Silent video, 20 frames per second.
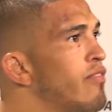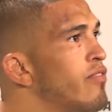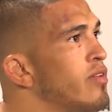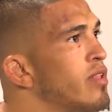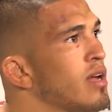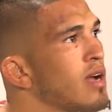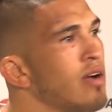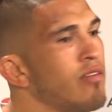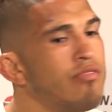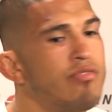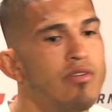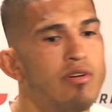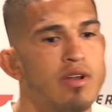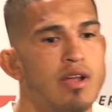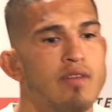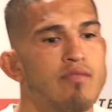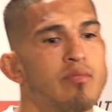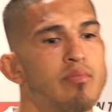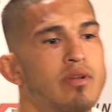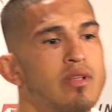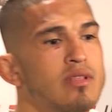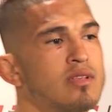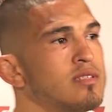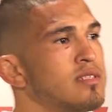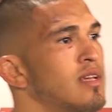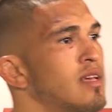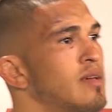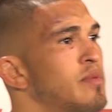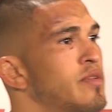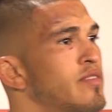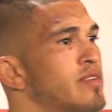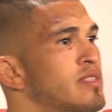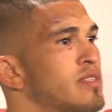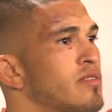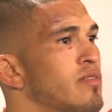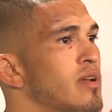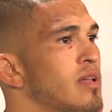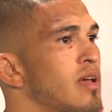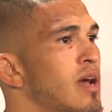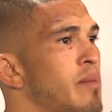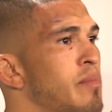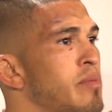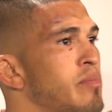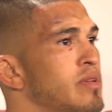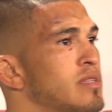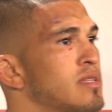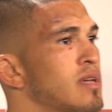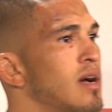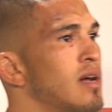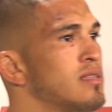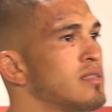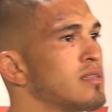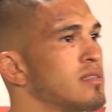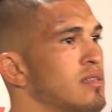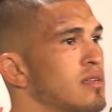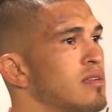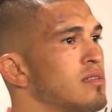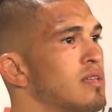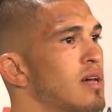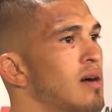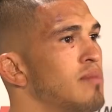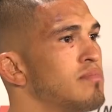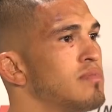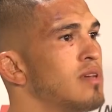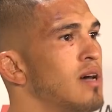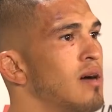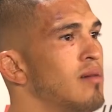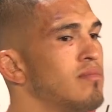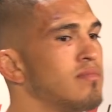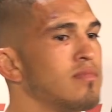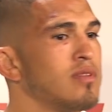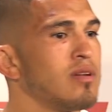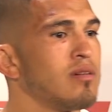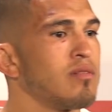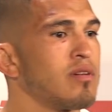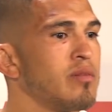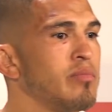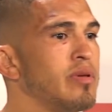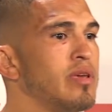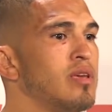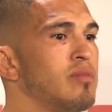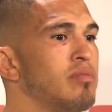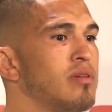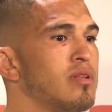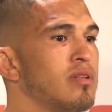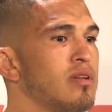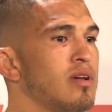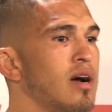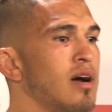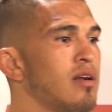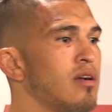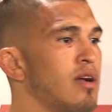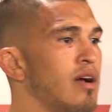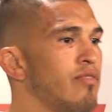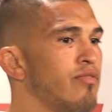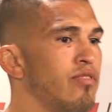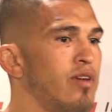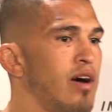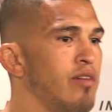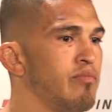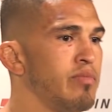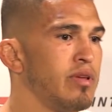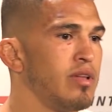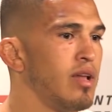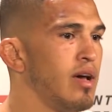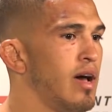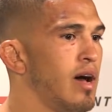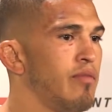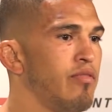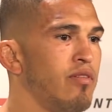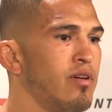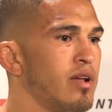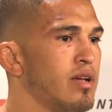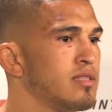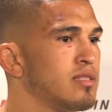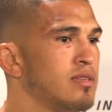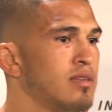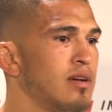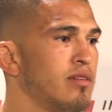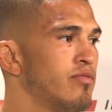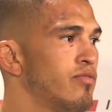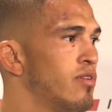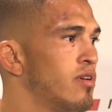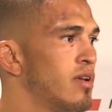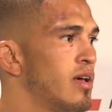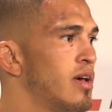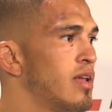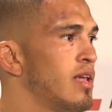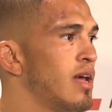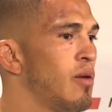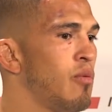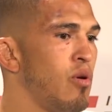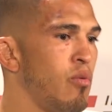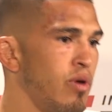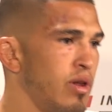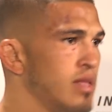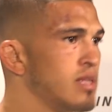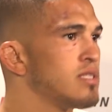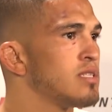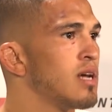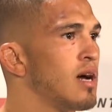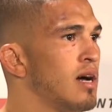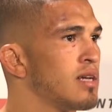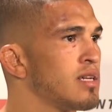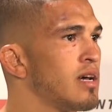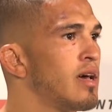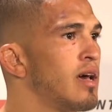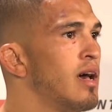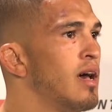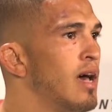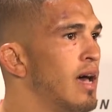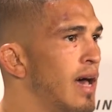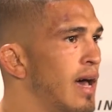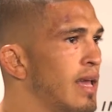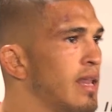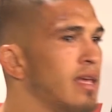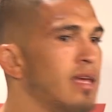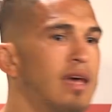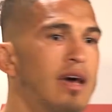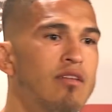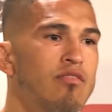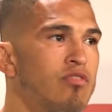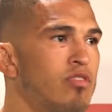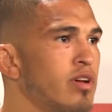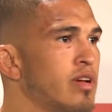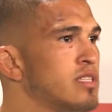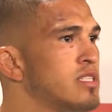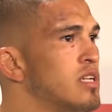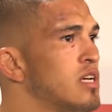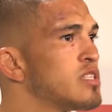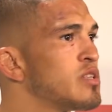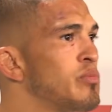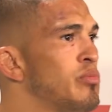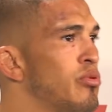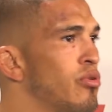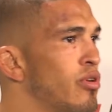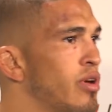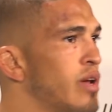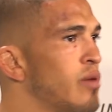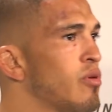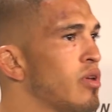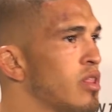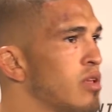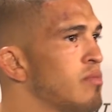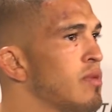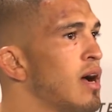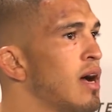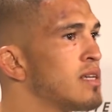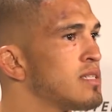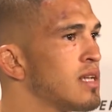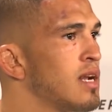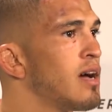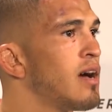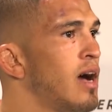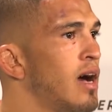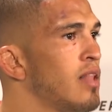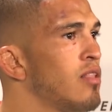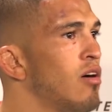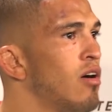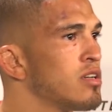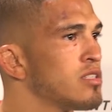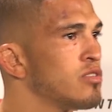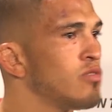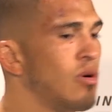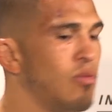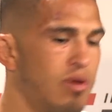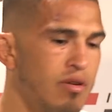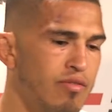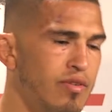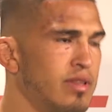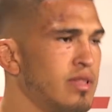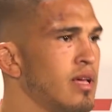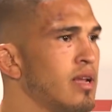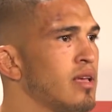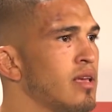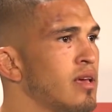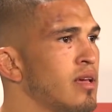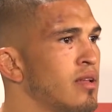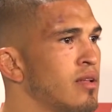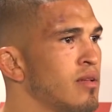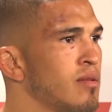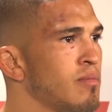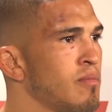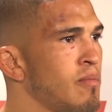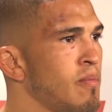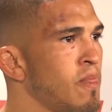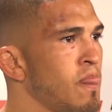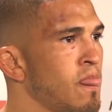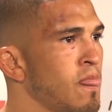I feel like I fought everybody in this damn division already. I mean, besides like you know top top you know Khabib and Conor, I fought I beat I fought Edson, I fought Eddie. I want one of these guys. I, Eddie Alvarez, Dustin Poirier, one of them guys that I, I lost to. I want to fight that again. What about the